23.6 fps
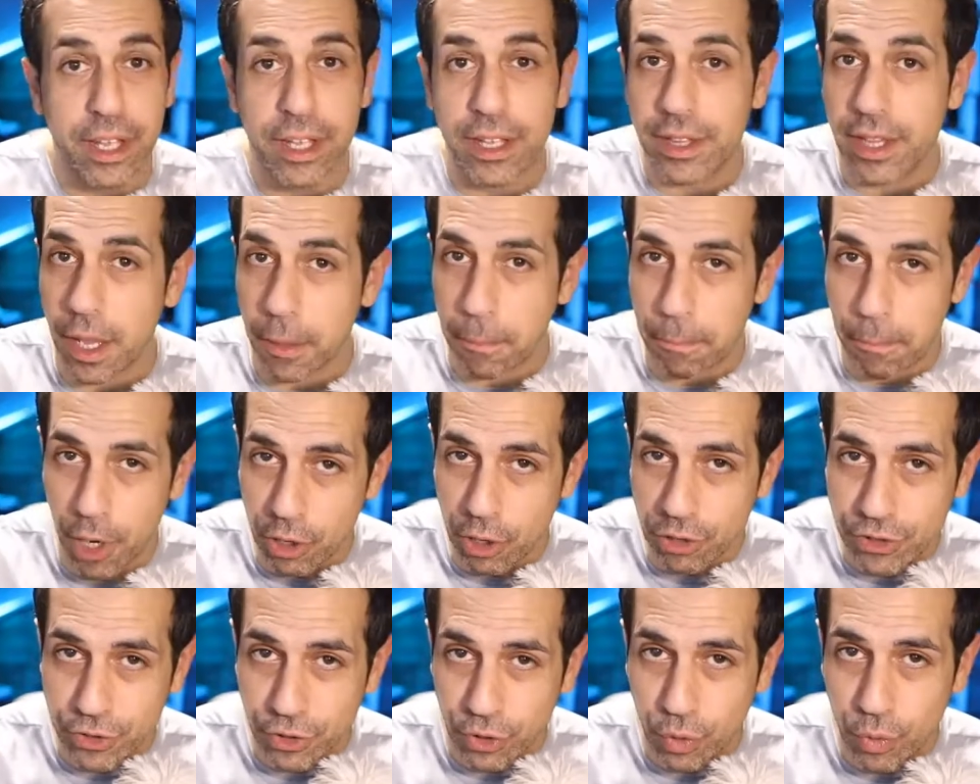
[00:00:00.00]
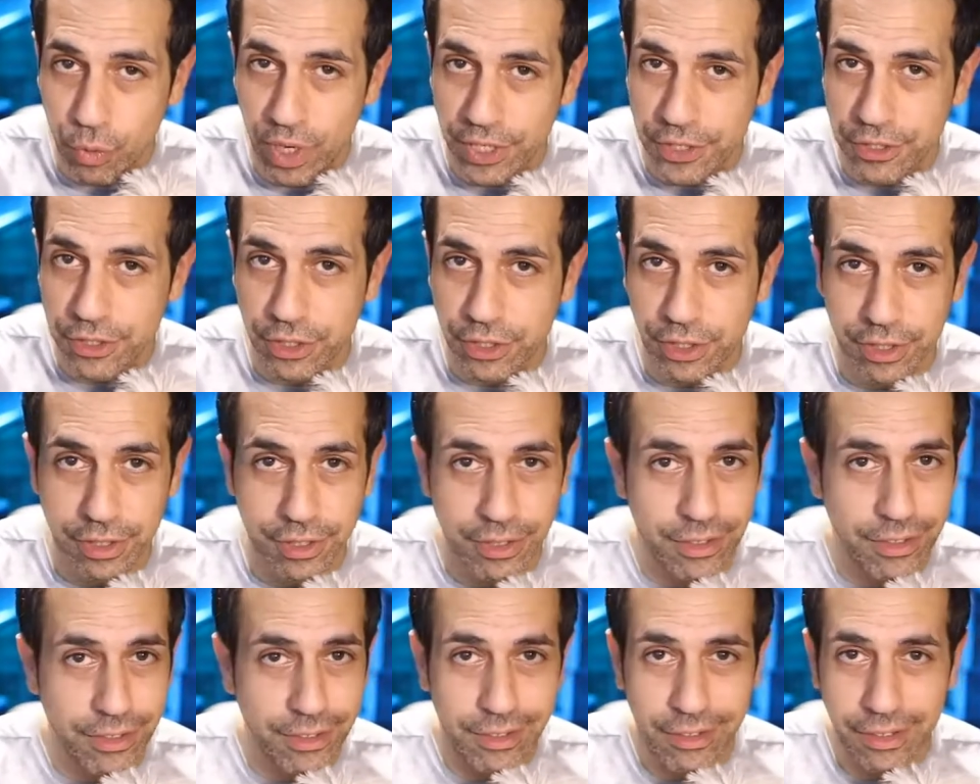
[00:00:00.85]
They post their question.
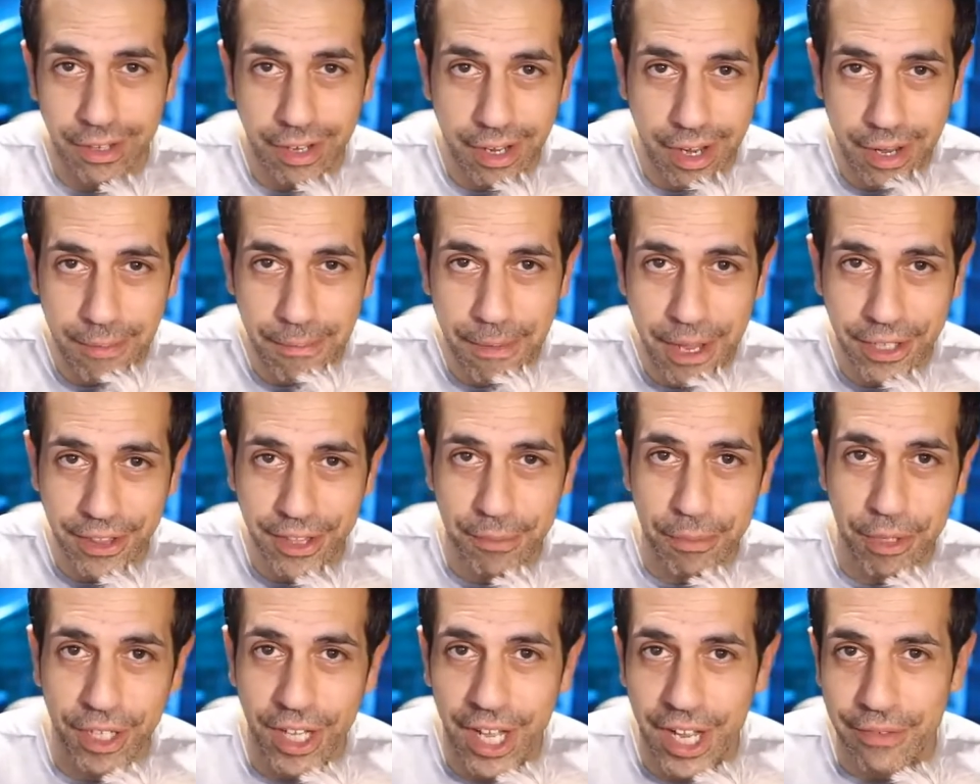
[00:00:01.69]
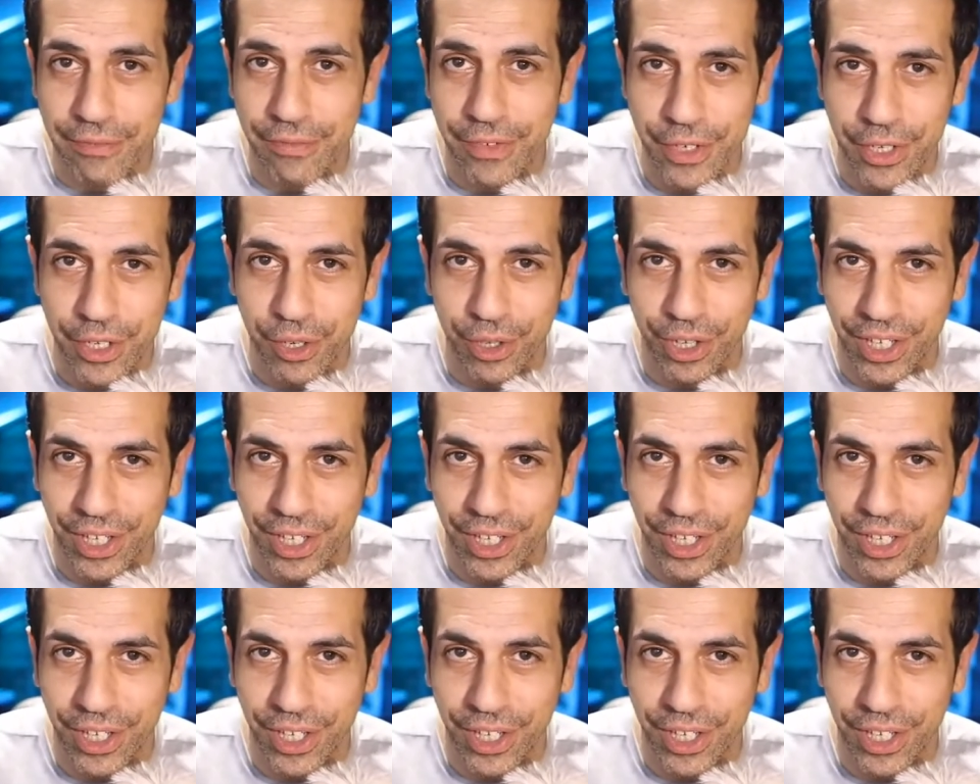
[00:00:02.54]
I make them a live video like